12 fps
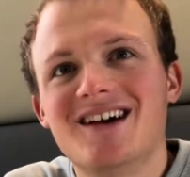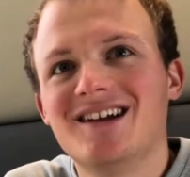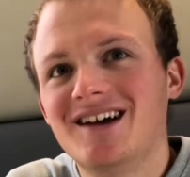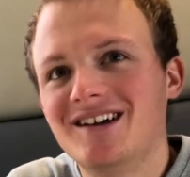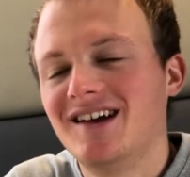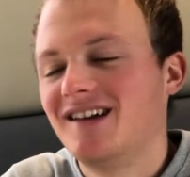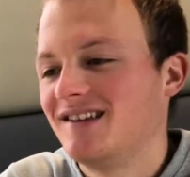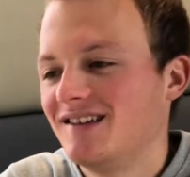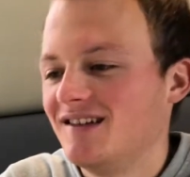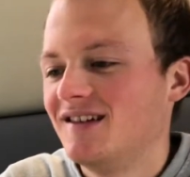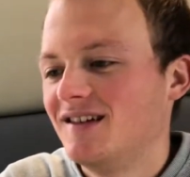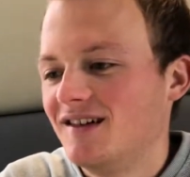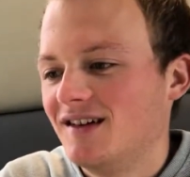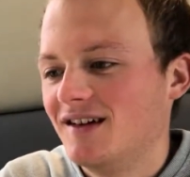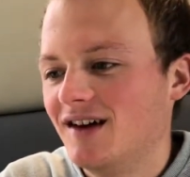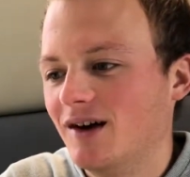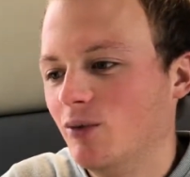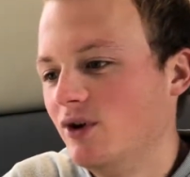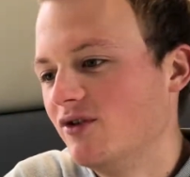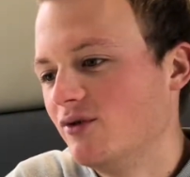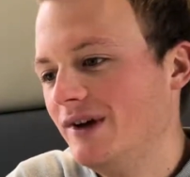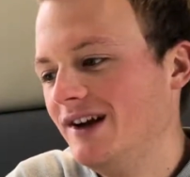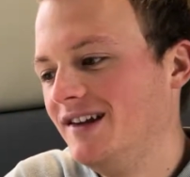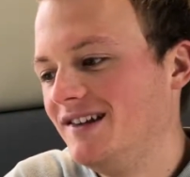yeah, like that. Wouldn't
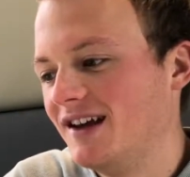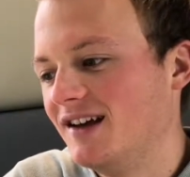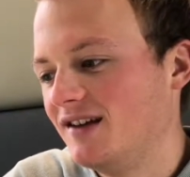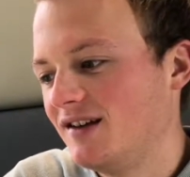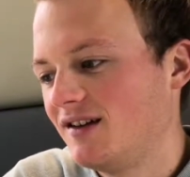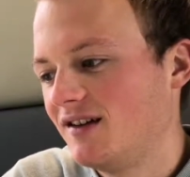really think.